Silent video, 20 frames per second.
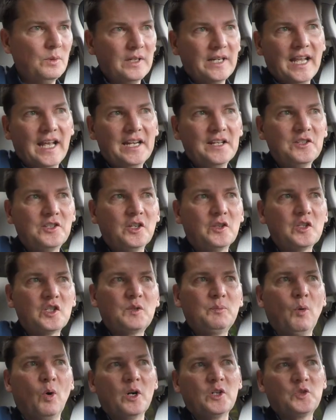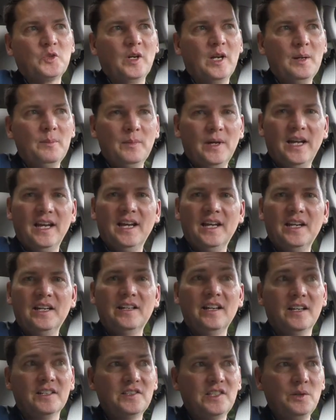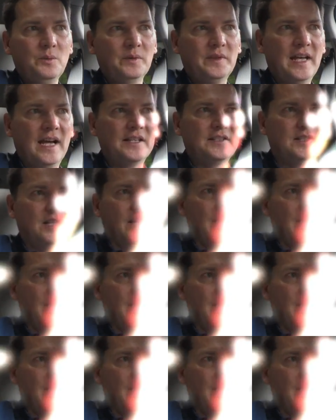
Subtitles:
We'll get into the sport trim and see what that's